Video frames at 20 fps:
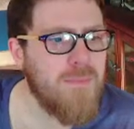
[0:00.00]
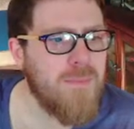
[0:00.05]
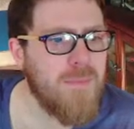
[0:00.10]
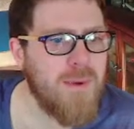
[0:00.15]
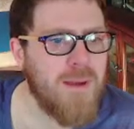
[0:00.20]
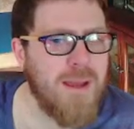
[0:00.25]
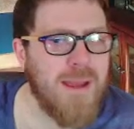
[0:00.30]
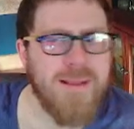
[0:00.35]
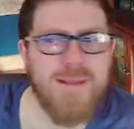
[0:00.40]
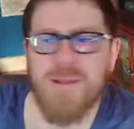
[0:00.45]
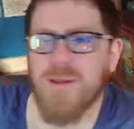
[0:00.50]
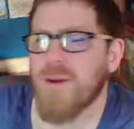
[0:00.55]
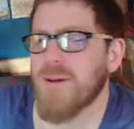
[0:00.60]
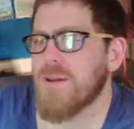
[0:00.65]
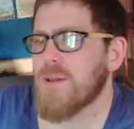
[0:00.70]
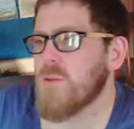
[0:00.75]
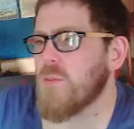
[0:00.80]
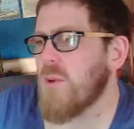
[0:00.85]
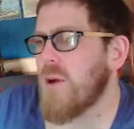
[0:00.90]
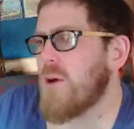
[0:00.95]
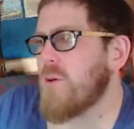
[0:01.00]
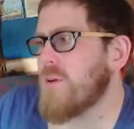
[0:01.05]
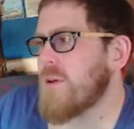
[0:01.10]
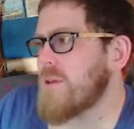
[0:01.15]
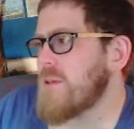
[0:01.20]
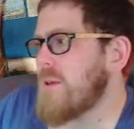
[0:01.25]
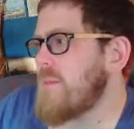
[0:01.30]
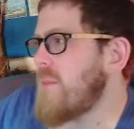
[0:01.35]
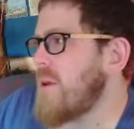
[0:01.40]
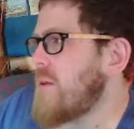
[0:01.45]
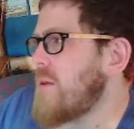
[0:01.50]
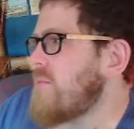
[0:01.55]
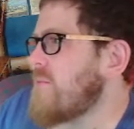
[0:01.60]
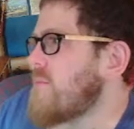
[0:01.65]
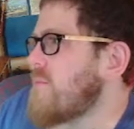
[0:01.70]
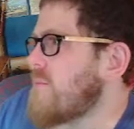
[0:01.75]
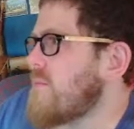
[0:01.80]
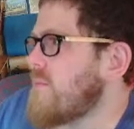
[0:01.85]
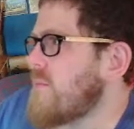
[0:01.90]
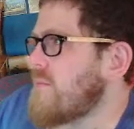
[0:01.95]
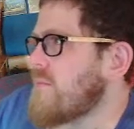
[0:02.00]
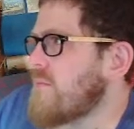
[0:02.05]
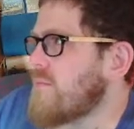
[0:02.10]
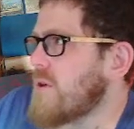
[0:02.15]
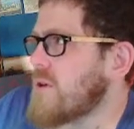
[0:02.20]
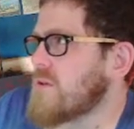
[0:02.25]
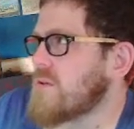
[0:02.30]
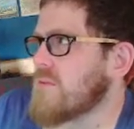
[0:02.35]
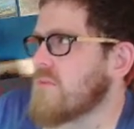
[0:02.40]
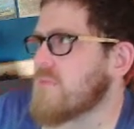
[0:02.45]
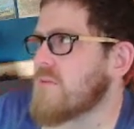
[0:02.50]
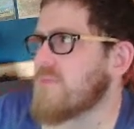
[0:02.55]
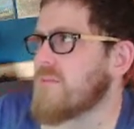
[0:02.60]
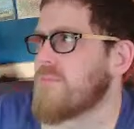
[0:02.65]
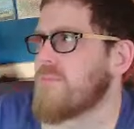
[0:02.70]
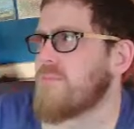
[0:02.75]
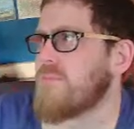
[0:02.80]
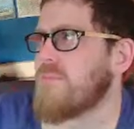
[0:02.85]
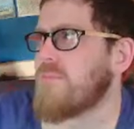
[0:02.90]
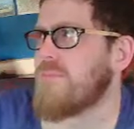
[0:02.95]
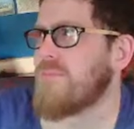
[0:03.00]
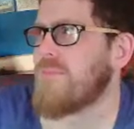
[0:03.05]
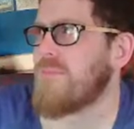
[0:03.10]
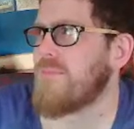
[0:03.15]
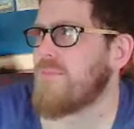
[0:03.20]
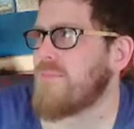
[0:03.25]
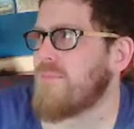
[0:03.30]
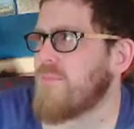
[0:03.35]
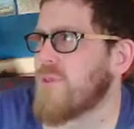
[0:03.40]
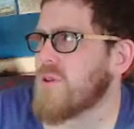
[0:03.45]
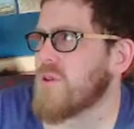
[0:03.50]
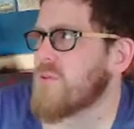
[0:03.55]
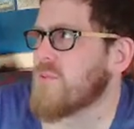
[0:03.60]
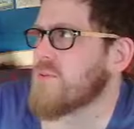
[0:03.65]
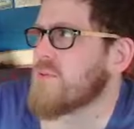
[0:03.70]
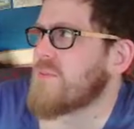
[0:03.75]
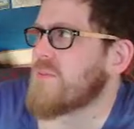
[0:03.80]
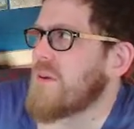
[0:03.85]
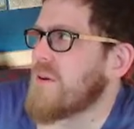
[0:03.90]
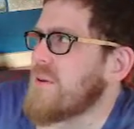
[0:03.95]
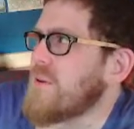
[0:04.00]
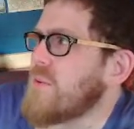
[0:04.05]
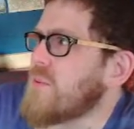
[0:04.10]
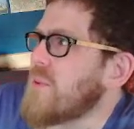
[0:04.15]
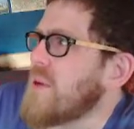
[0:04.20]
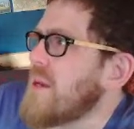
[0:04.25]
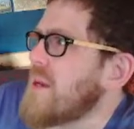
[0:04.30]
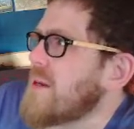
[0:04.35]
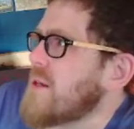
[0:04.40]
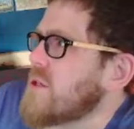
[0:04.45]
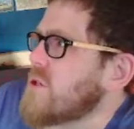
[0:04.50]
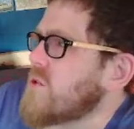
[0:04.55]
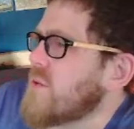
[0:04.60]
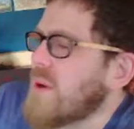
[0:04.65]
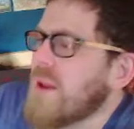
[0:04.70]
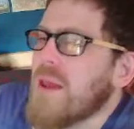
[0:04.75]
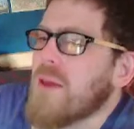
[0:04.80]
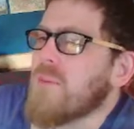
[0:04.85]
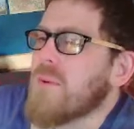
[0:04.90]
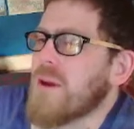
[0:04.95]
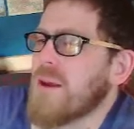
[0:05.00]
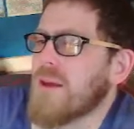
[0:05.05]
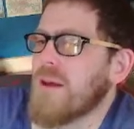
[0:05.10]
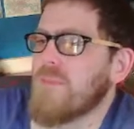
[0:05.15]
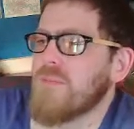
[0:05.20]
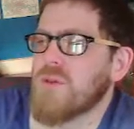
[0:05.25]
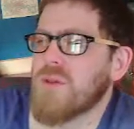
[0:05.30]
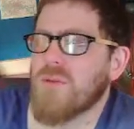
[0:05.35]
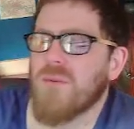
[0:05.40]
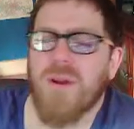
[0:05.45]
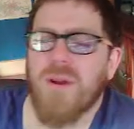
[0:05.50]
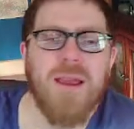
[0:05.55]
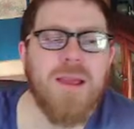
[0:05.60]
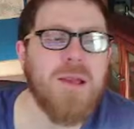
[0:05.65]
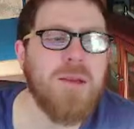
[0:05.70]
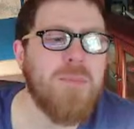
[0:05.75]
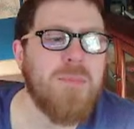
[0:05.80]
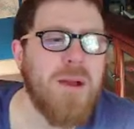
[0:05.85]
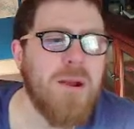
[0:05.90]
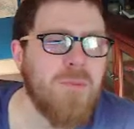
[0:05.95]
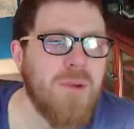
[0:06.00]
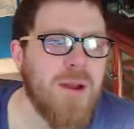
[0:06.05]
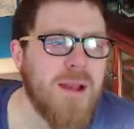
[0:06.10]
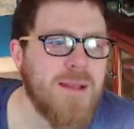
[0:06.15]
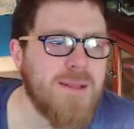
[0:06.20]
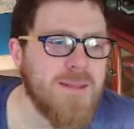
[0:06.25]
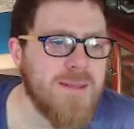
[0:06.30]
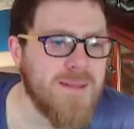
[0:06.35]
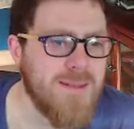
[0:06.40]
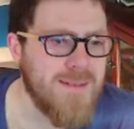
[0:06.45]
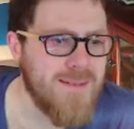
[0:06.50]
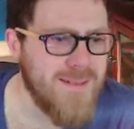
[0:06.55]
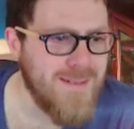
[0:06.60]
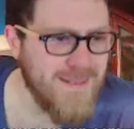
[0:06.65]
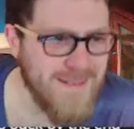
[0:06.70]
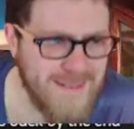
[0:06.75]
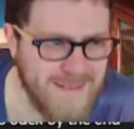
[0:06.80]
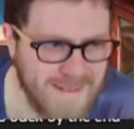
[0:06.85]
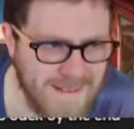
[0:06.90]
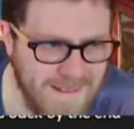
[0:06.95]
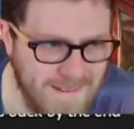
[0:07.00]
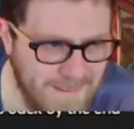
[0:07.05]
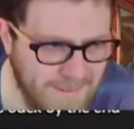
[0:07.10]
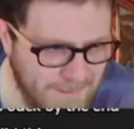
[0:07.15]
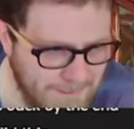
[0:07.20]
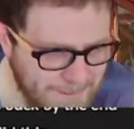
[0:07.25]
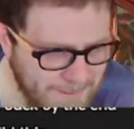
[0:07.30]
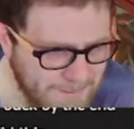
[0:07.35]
it's odd as well, because I mean, Russell was very weird and tricky when it comes to writing about race. So...